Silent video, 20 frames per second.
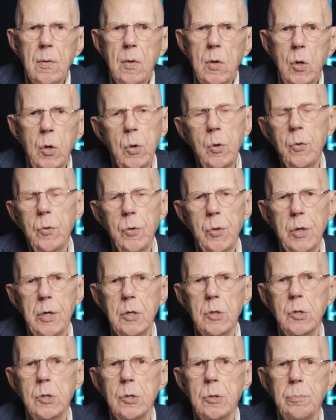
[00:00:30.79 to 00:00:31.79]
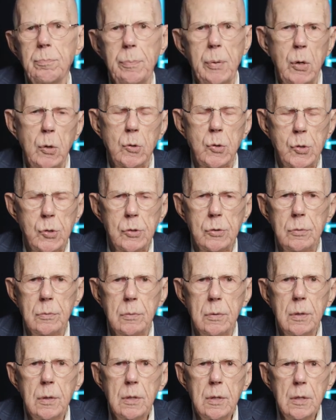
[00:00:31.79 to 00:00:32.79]
who this
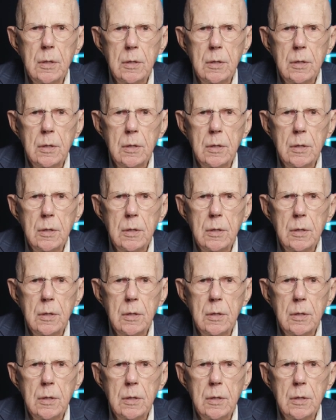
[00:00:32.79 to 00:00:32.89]
person,